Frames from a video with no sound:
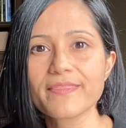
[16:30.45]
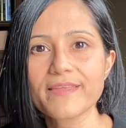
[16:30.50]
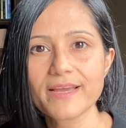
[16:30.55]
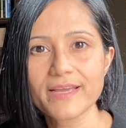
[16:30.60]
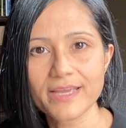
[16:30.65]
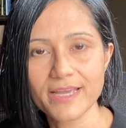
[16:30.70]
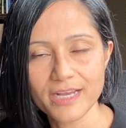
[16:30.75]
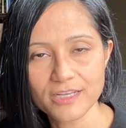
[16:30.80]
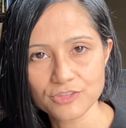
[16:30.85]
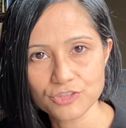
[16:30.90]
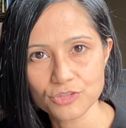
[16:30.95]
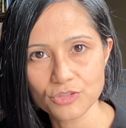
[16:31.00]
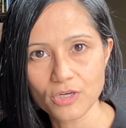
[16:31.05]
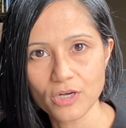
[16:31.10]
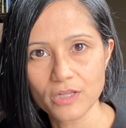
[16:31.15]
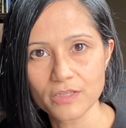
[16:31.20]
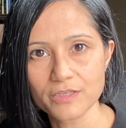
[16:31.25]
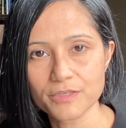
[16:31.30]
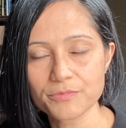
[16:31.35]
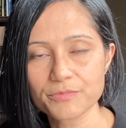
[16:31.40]
that
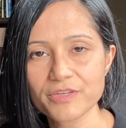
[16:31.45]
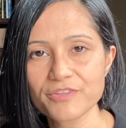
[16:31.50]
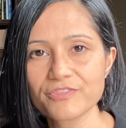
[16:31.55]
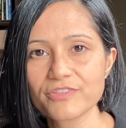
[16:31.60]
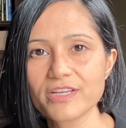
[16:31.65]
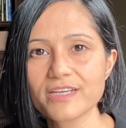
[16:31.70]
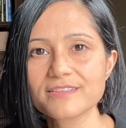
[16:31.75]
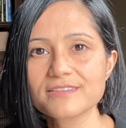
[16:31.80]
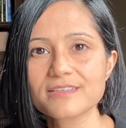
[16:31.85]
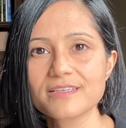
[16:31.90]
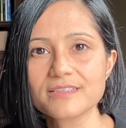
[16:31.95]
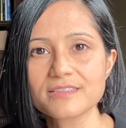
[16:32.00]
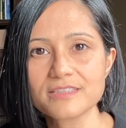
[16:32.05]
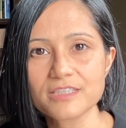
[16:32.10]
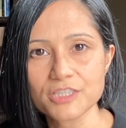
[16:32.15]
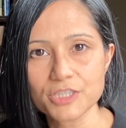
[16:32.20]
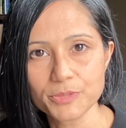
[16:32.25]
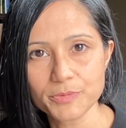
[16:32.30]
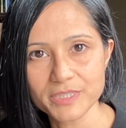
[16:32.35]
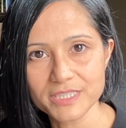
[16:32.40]
gastrocolic reflex
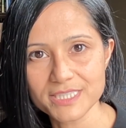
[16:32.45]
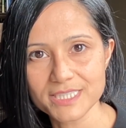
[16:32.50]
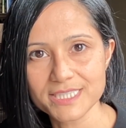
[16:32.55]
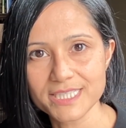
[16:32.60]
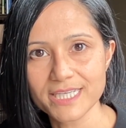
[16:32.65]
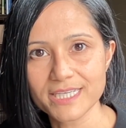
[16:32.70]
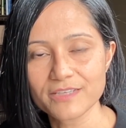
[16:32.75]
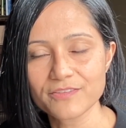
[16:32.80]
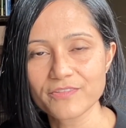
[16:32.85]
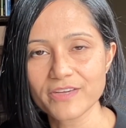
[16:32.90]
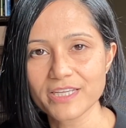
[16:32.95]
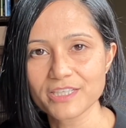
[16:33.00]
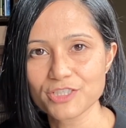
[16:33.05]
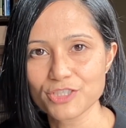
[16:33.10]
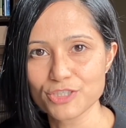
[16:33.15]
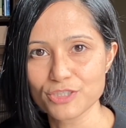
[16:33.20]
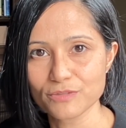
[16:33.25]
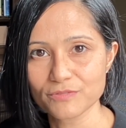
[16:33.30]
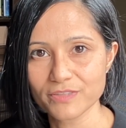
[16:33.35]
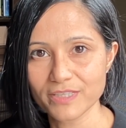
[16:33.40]
continuing to take
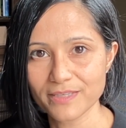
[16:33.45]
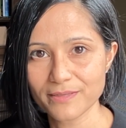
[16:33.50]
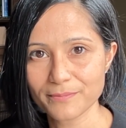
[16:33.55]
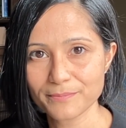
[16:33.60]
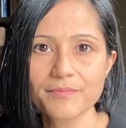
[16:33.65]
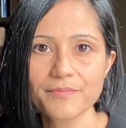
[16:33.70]
advantage of it.